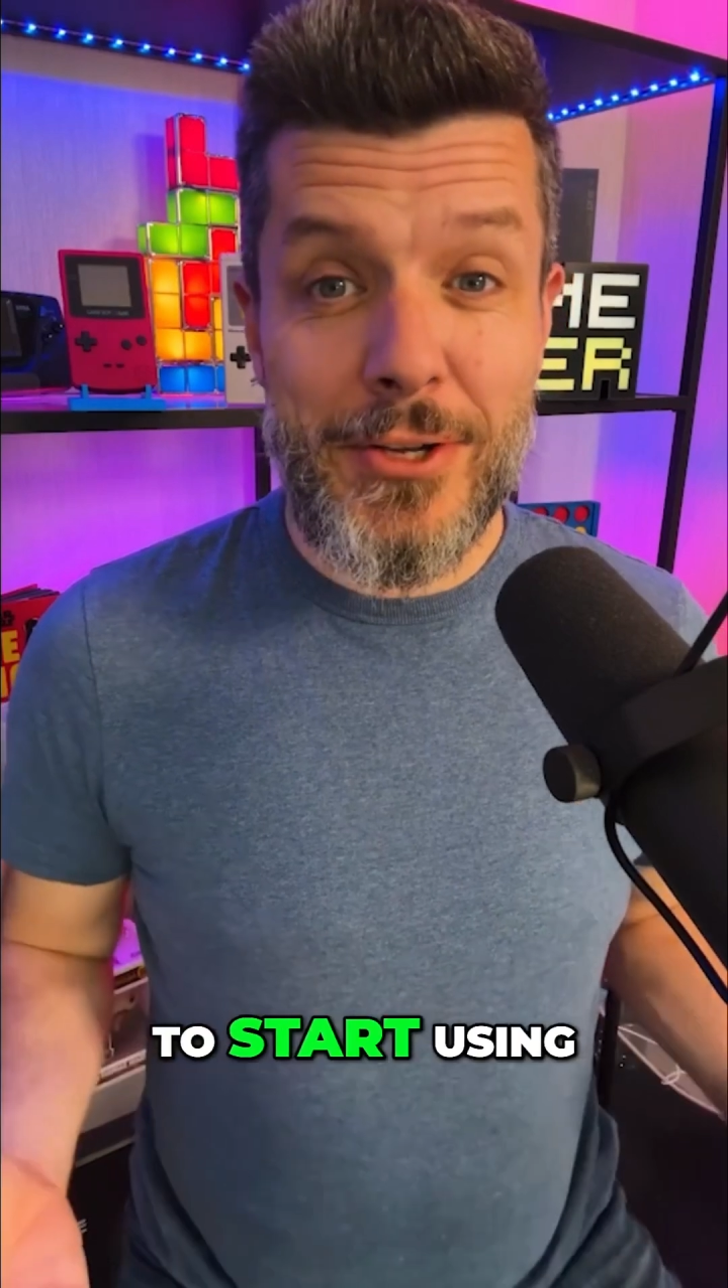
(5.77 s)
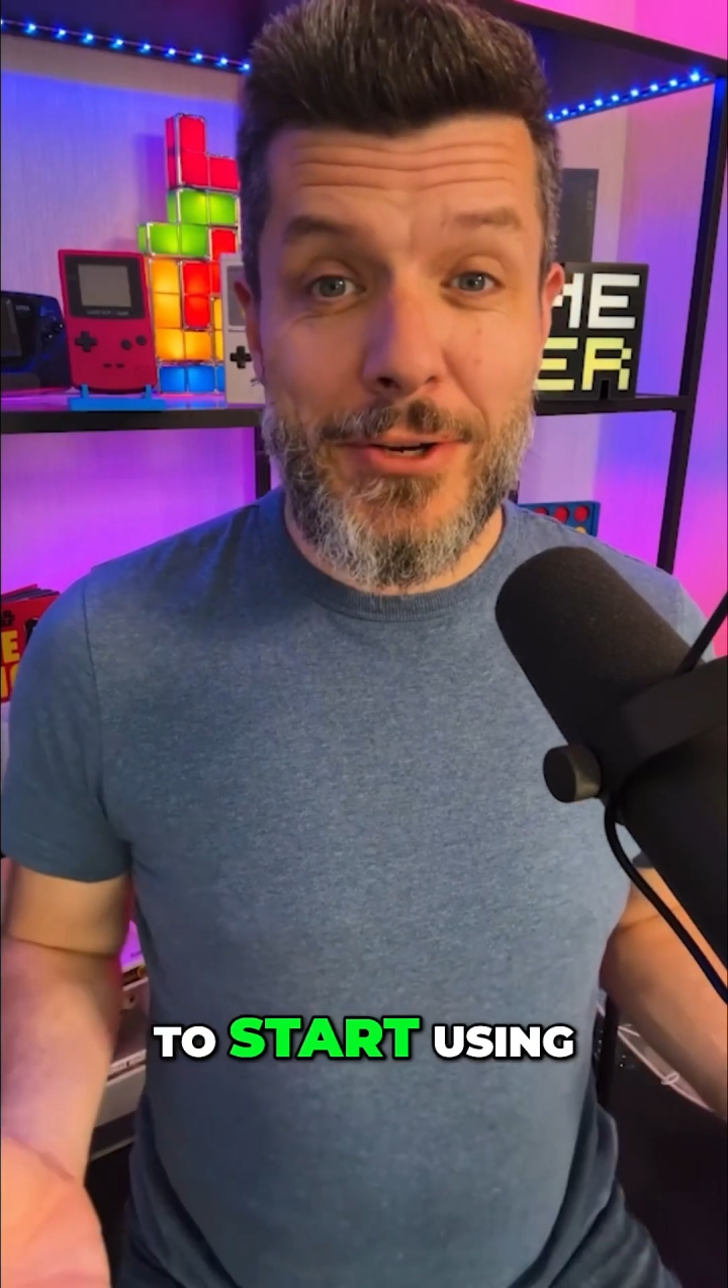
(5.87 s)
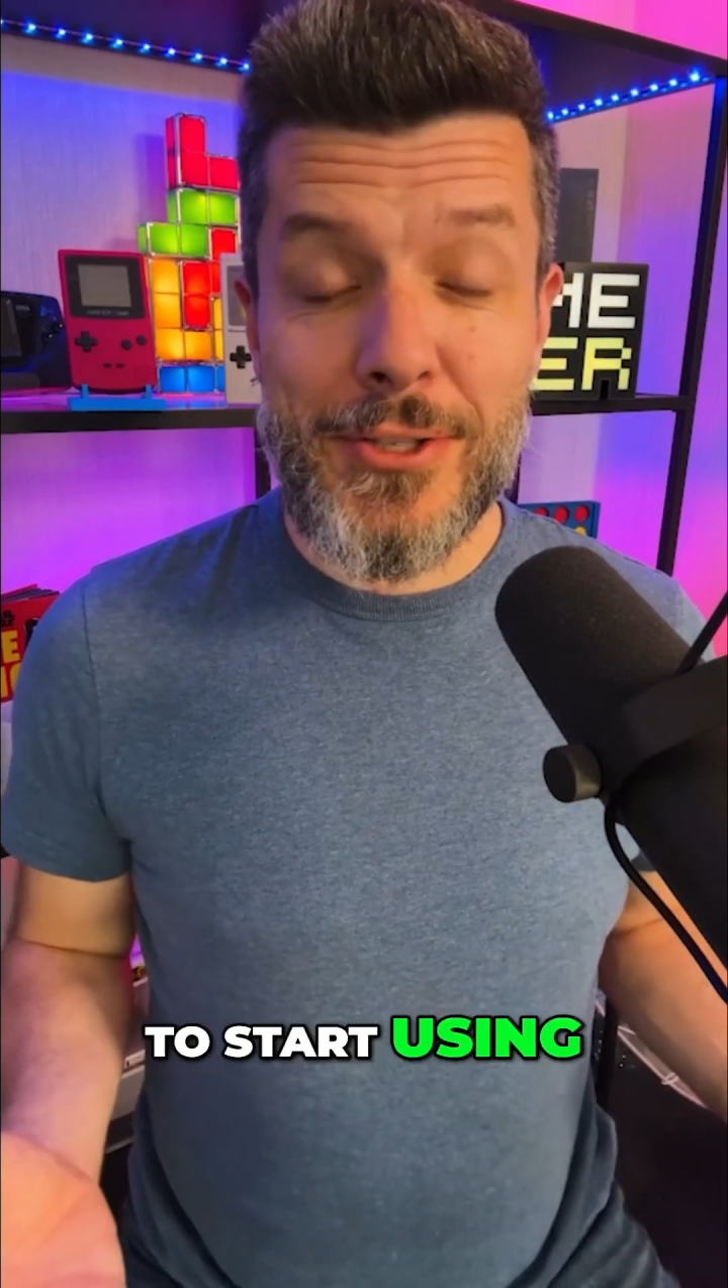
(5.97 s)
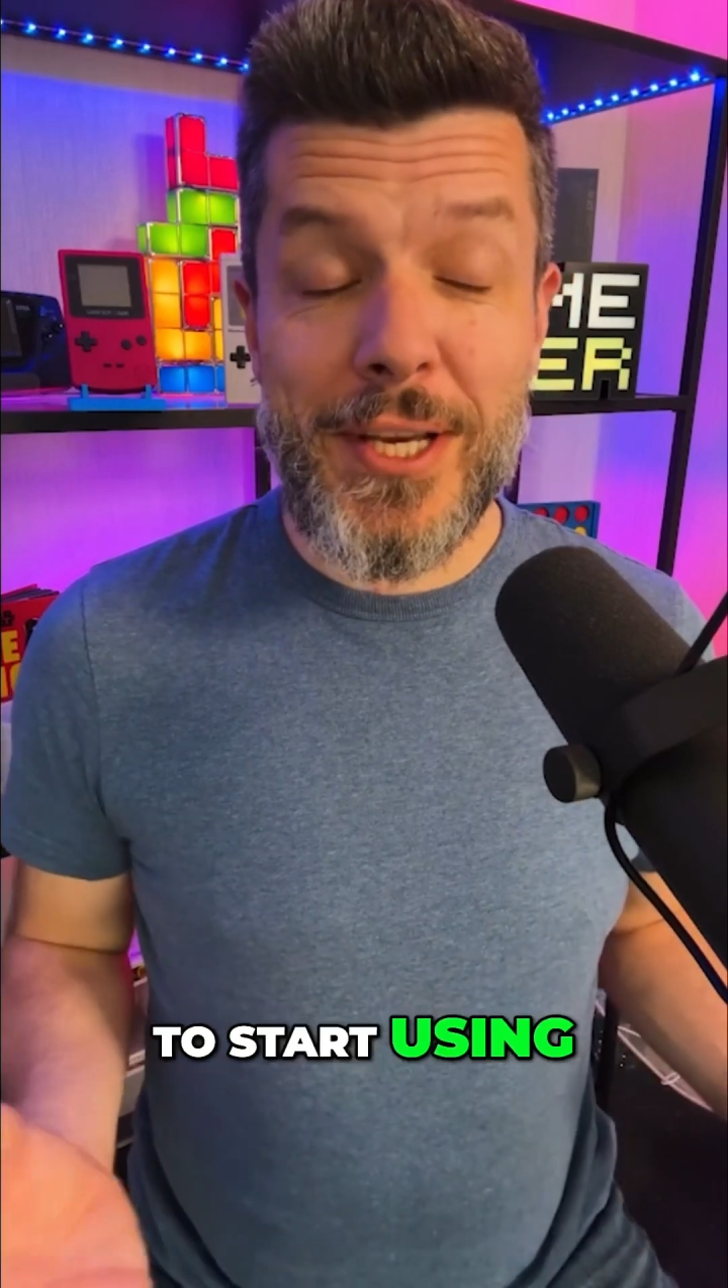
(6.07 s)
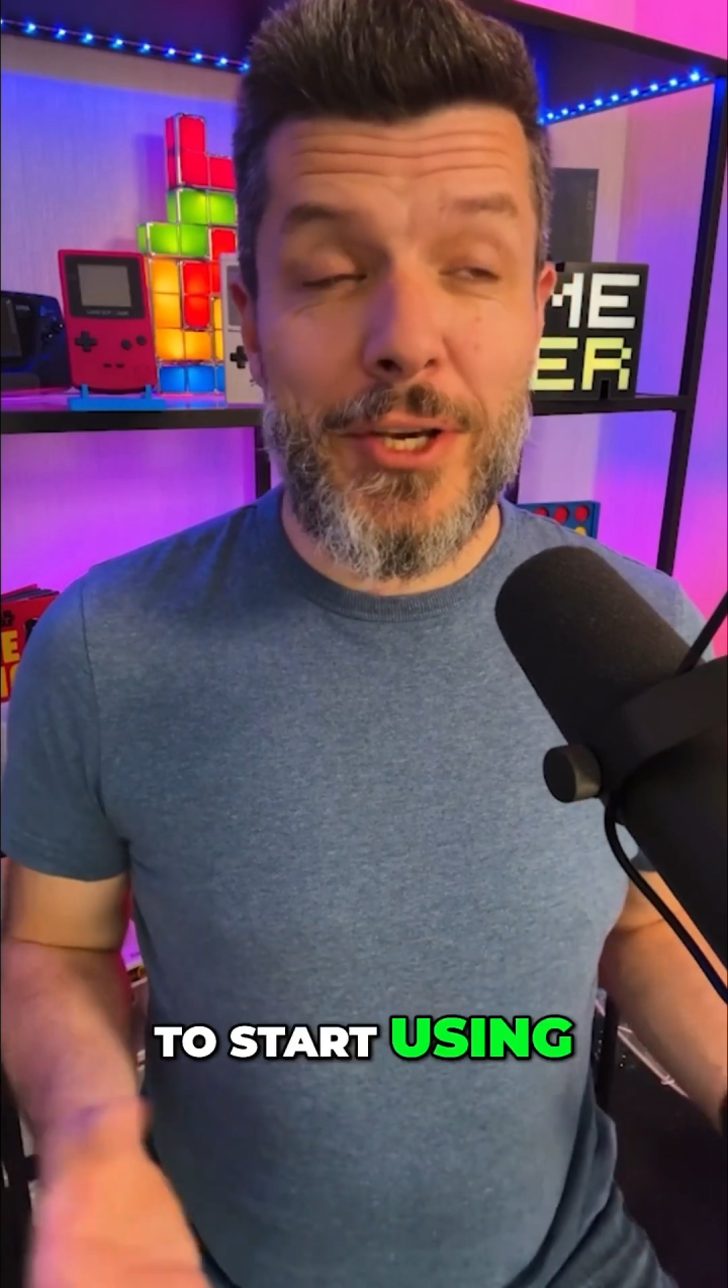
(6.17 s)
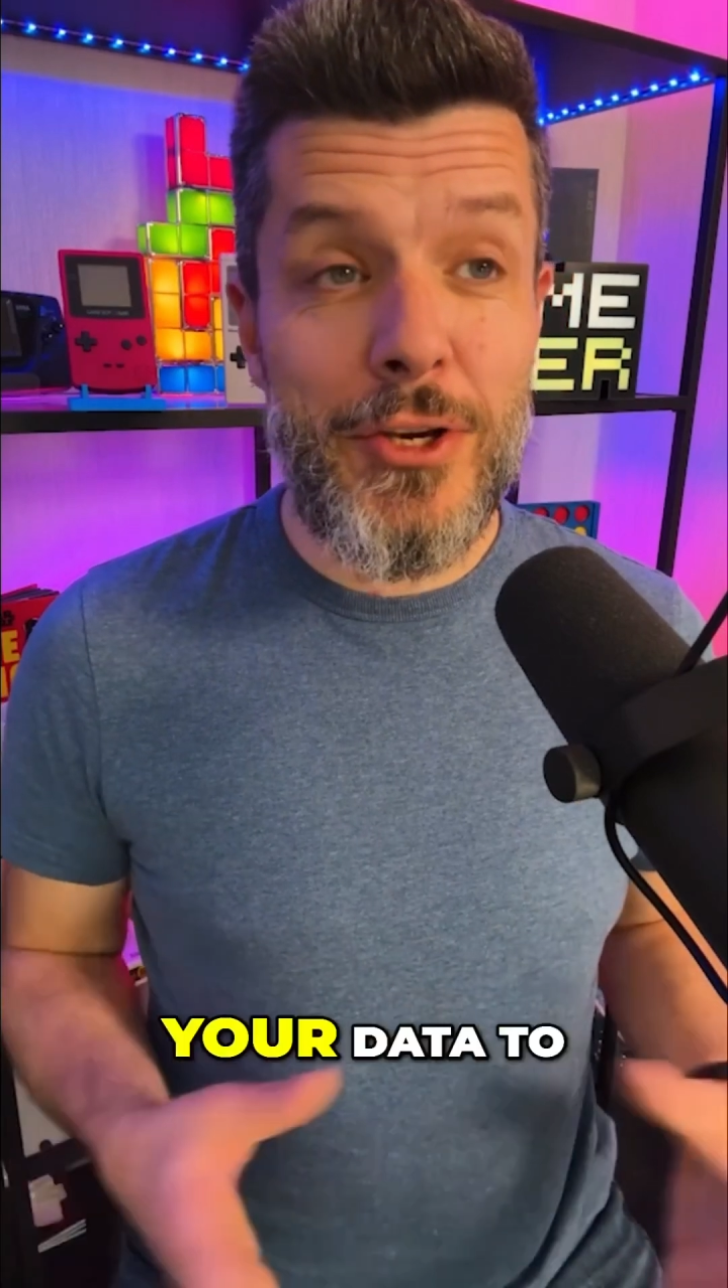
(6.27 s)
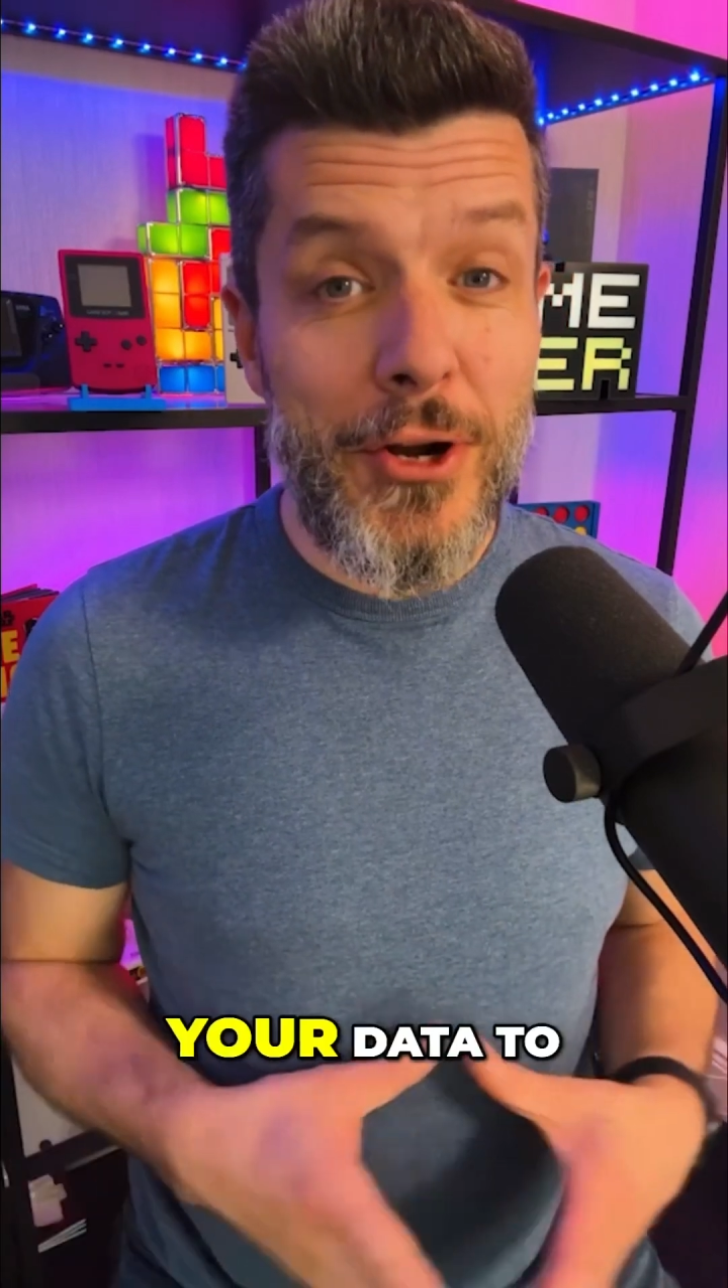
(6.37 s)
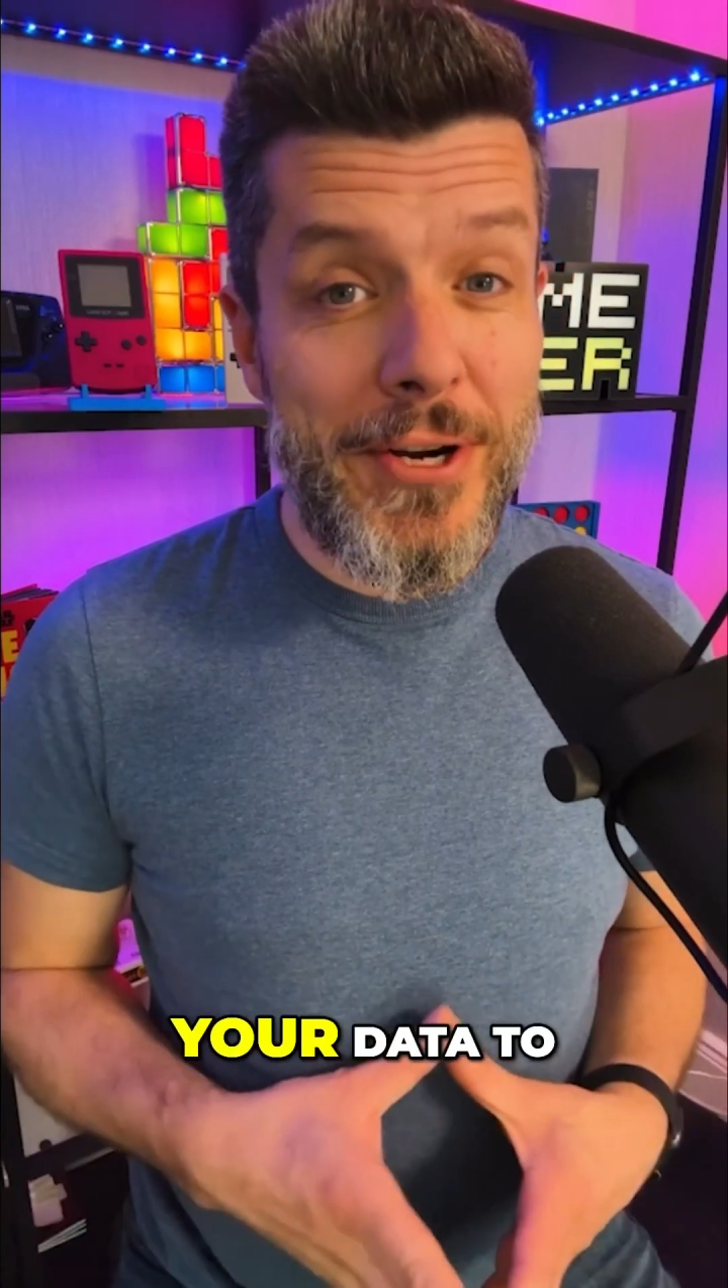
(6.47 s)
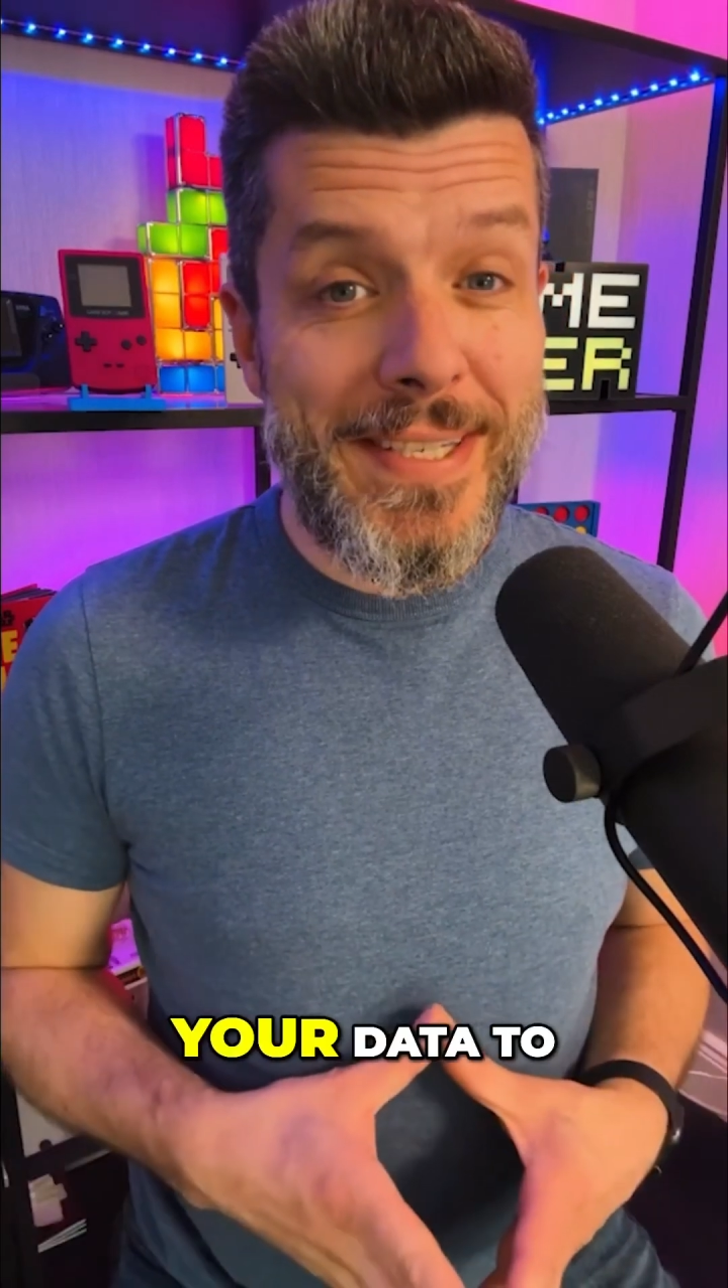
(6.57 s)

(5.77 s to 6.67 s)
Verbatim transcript: using your